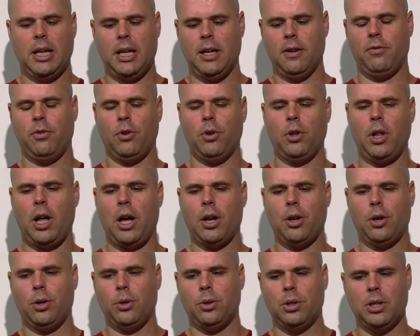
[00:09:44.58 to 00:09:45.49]
In full
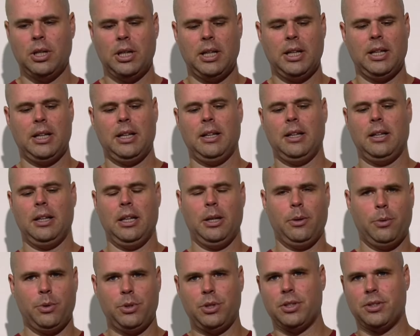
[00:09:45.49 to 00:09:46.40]
auto,
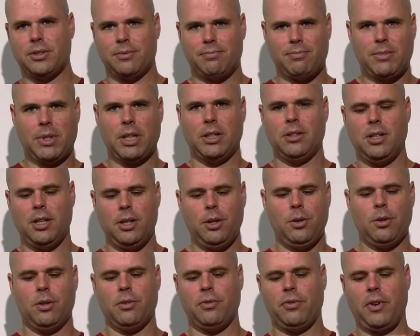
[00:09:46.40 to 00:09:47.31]
it would just
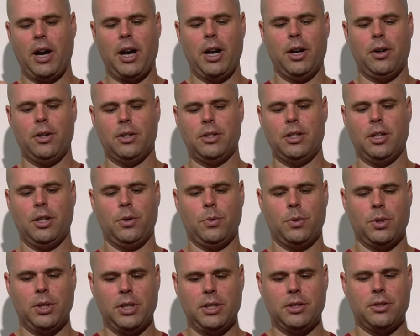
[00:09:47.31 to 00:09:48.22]
continue to fire until you
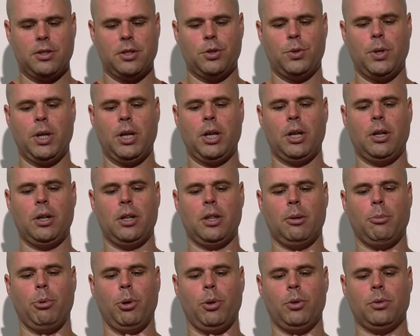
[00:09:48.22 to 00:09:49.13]
release the trigger
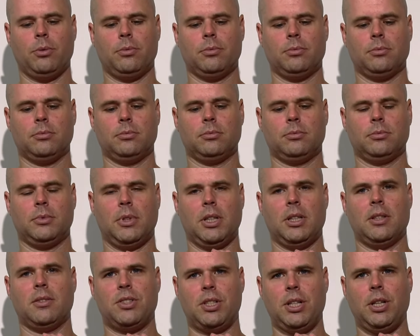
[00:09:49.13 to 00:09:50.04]
and
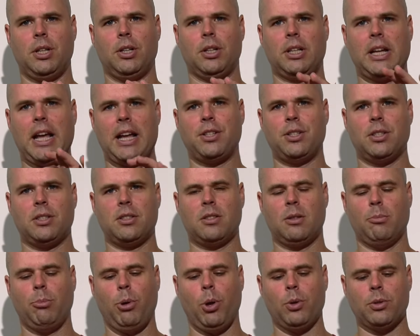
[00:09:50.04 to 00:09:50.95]
the sear catches
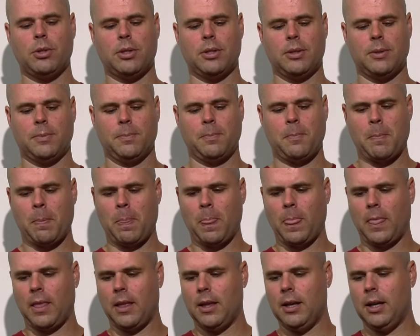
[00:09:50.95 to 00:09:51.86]
the bolt.
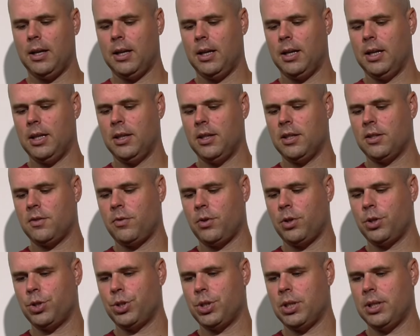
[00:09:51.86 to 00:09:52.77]
In this
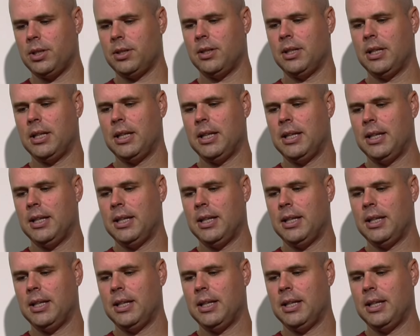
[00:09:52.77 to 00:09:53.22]
version,